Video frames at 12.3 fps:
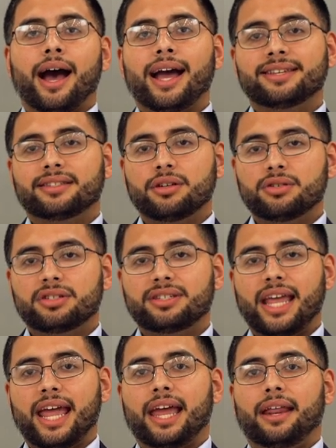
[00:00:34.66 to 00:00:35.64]
I still
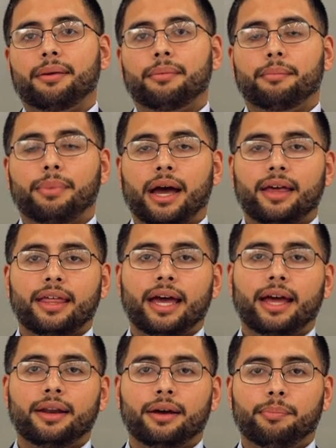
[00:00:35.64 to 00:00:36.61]
stand by
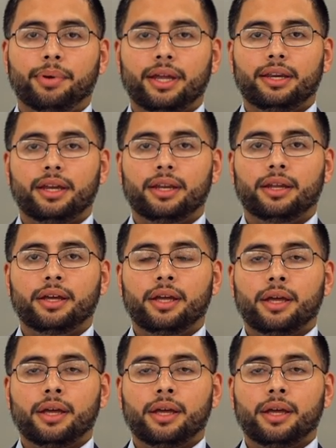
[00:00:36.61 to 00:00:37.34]
that opinion